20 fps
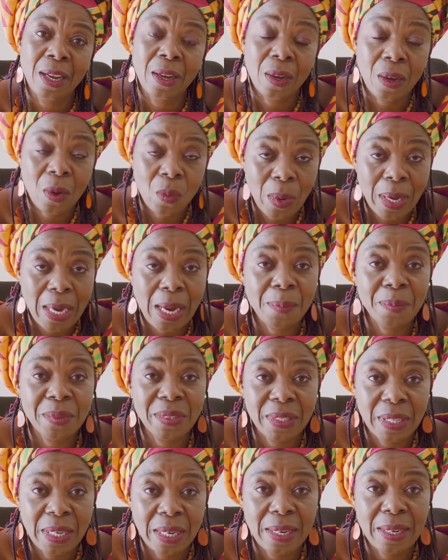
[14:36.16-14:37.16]
All what I'm
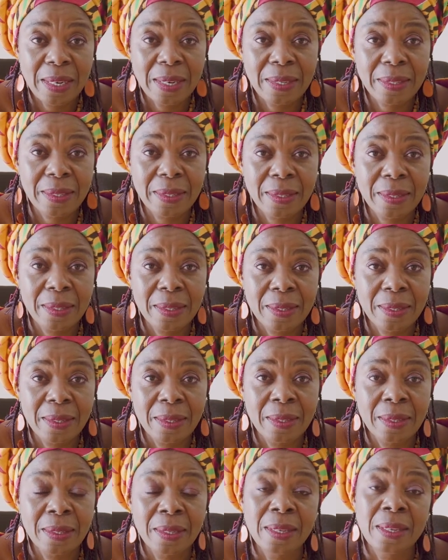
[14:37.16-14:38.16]
saying is,
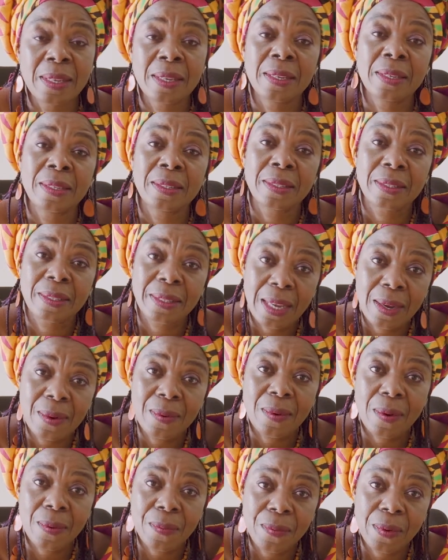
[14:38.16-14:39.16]

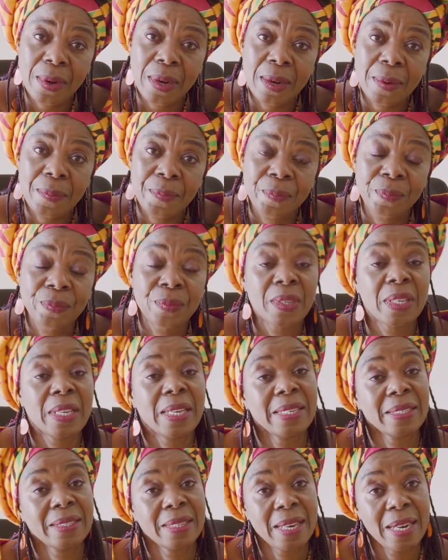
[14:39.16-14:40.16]
Sankofa
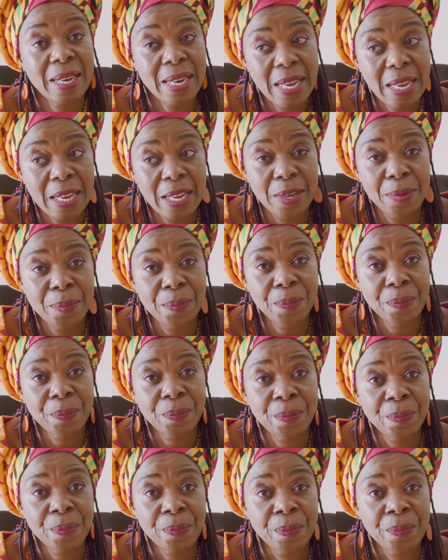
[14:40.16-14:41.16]
is a name,
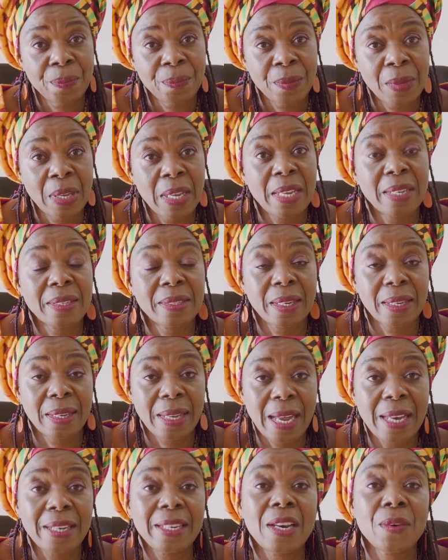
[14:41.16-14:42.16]
it's a
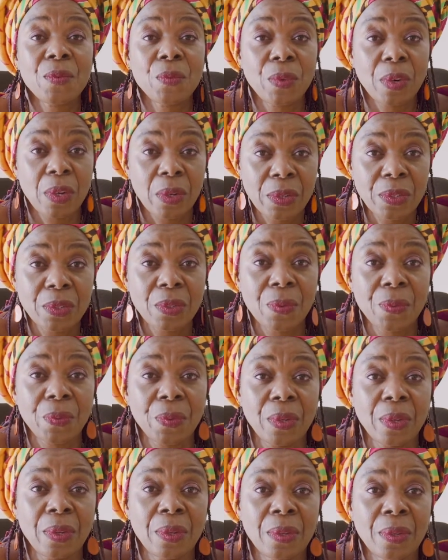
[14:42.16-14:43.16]
Ghanaian
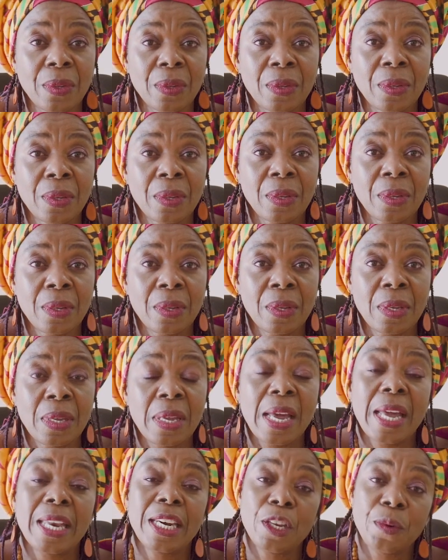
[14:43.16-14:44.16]
philosophy,
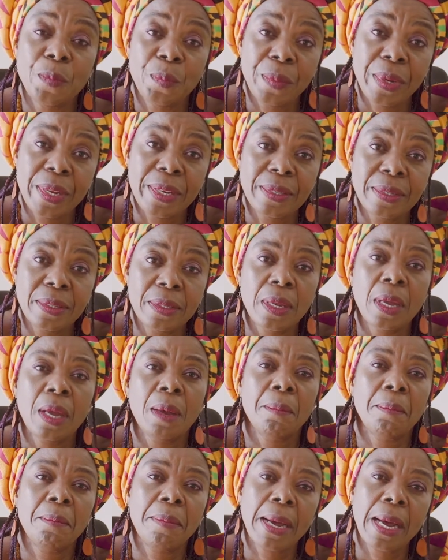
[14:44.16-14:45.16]
and it means
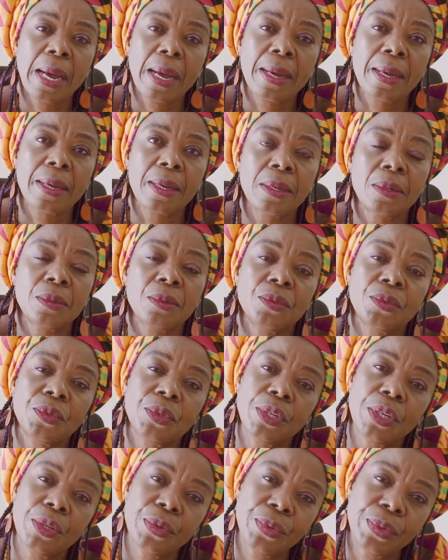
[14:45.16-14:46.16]
back
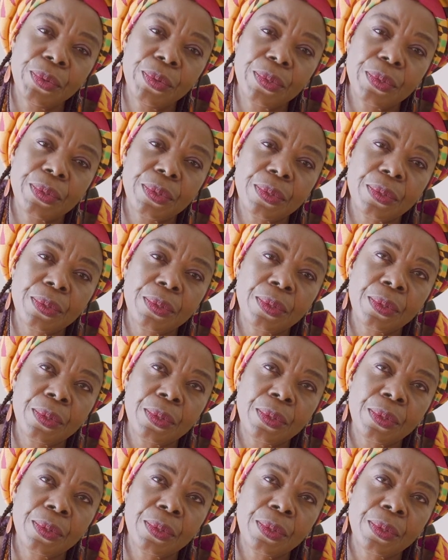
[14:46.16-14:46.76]
to the roots.